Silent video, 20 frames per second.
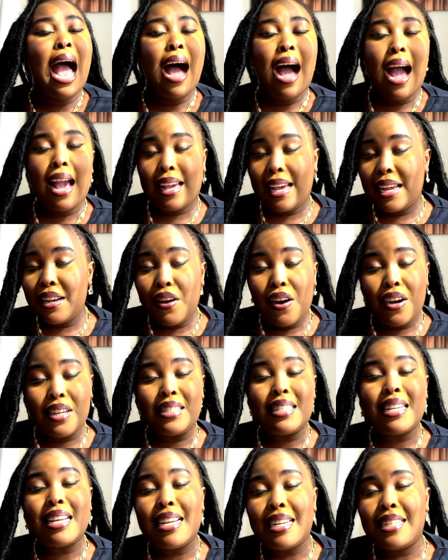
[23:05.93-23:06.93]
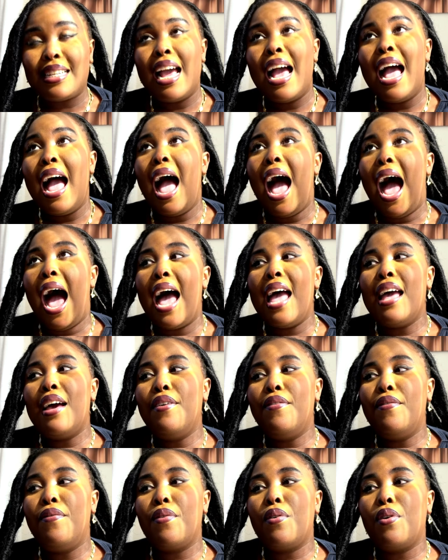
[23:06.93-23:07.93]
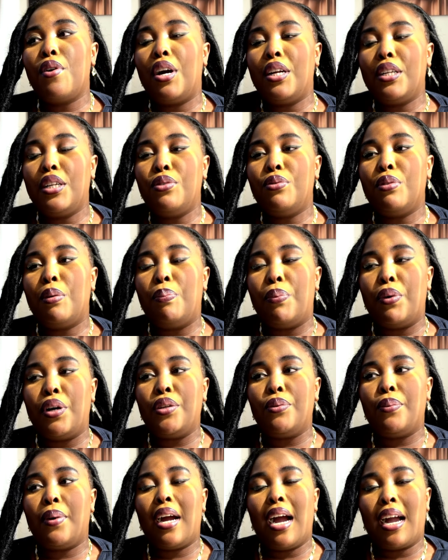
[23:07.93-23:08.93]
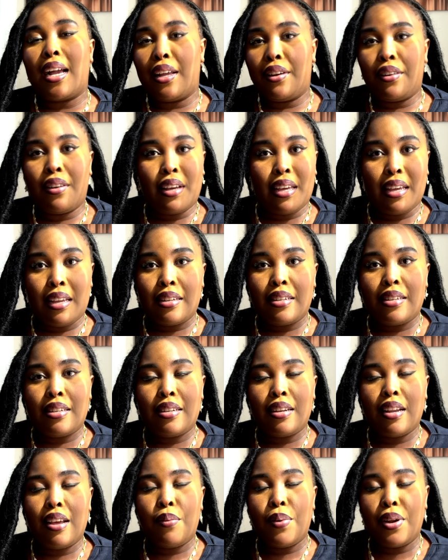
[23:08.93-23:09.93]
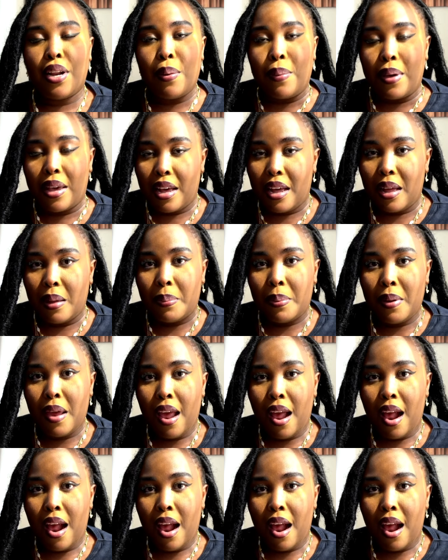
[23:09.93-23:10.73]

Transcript: I cannot eat. I have gotten to a point where I cannot eat when I wake up.